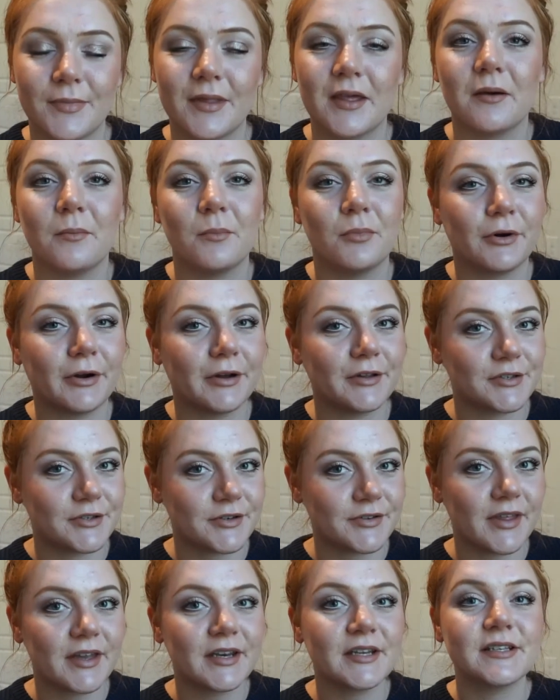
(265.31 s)
A
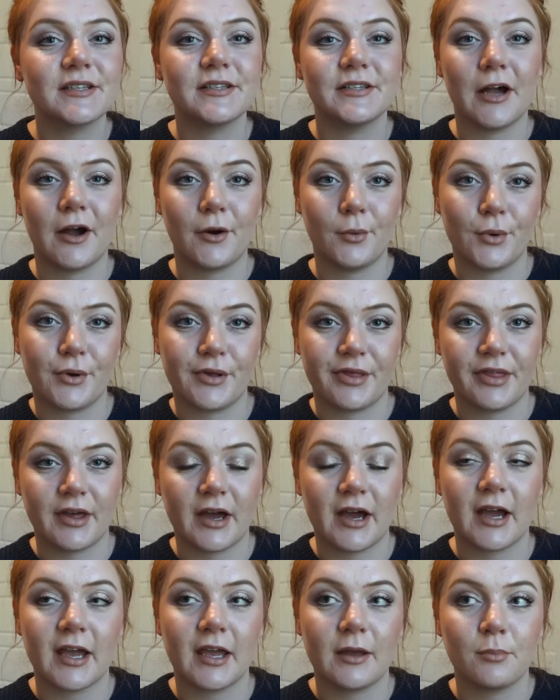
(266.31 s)
bronzer that is not worth the
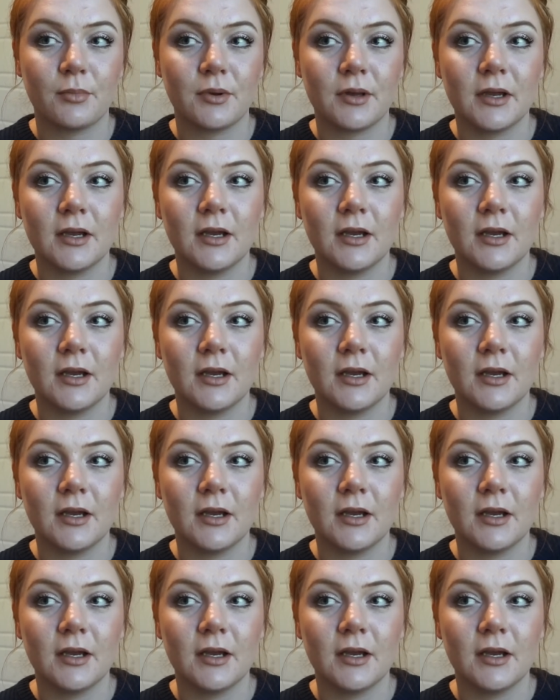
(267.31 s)
hype.